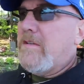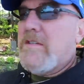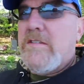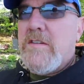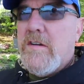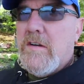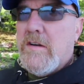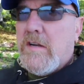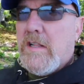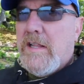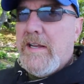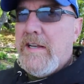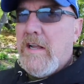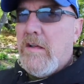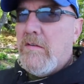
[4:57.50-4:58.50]
sister
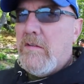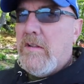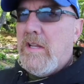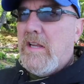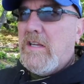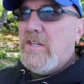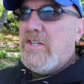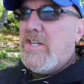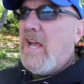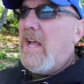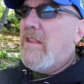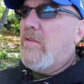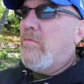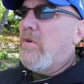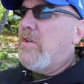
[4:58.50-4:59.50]
cleaned out the
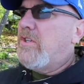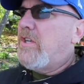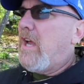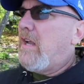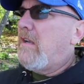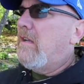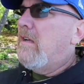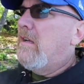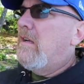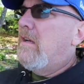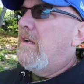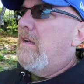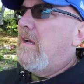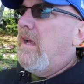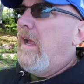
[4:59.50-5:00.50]
shed, the wood shed,
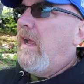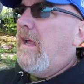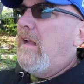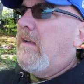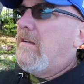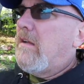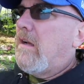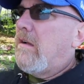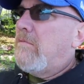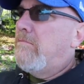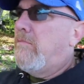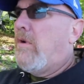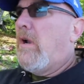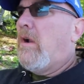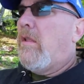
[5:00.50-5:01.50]
and
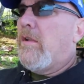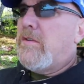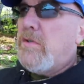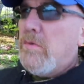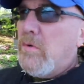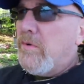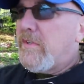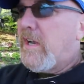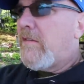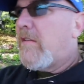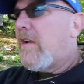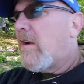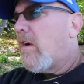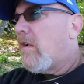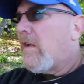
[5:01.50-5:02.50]
made all the tools and
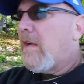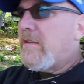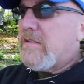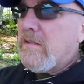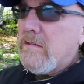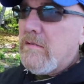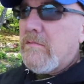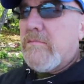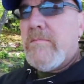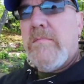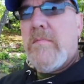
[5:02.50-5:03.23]
everything all nice and